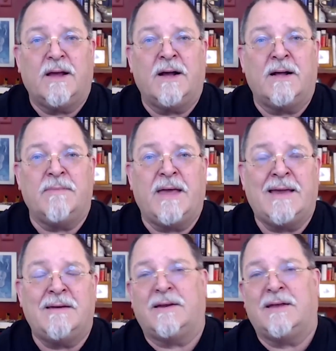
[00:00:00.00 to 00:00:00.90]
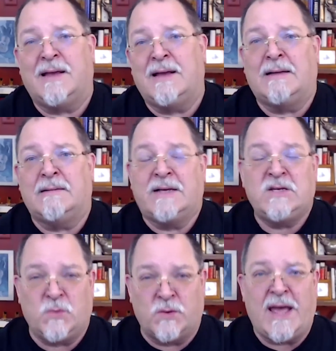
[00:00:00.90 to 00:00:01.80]
And I
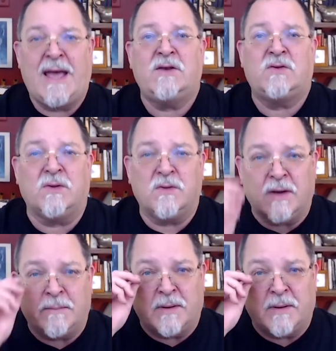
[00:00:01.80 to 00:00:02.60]
just want to add to